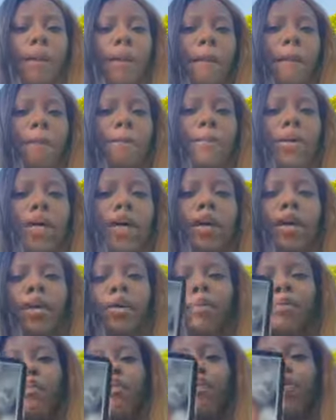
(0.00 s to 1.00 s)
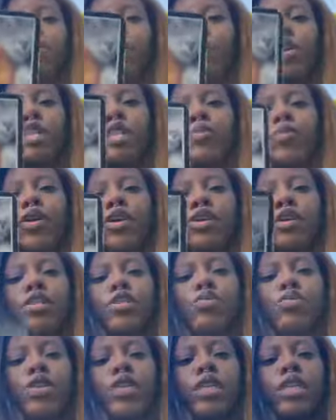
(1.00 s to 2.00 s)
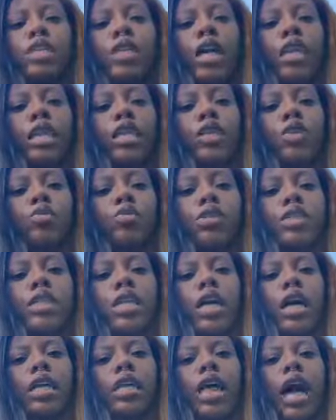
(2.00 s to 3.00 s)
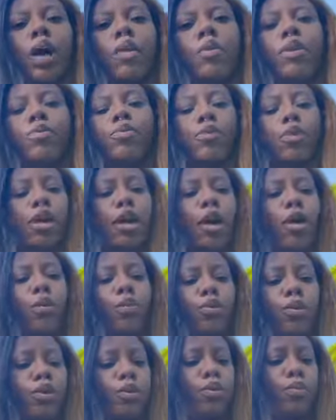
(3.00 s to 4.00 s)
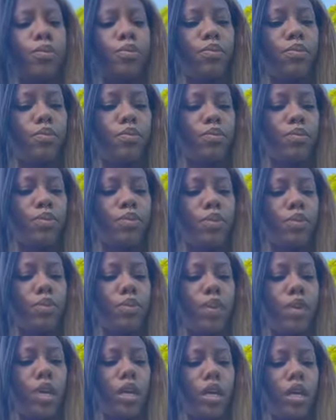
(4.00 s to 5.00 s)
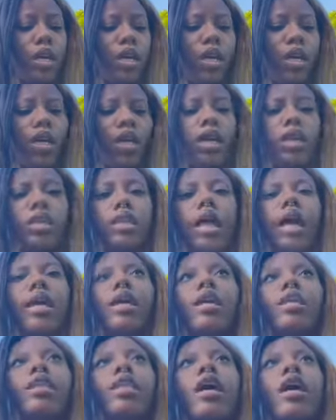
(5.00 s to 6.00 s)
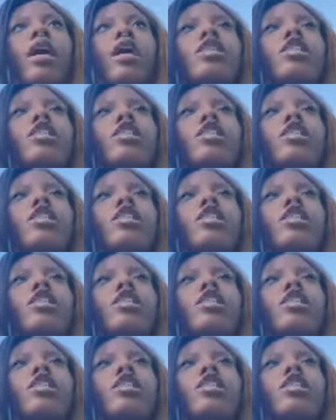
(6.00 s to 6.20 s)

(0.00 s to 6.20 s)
But what Spirit is really telling you is to allow people to help you. Like in that